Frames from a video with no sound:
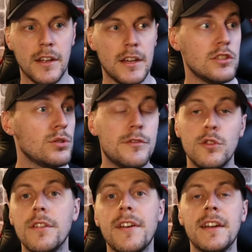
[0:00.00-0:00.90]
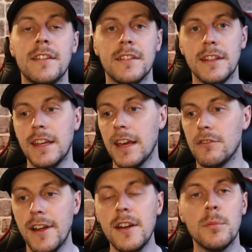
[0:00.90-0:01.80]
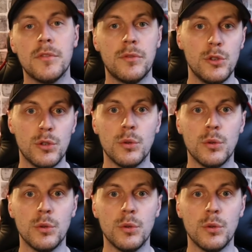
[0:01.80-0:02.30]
So if you have anything to get ready before you go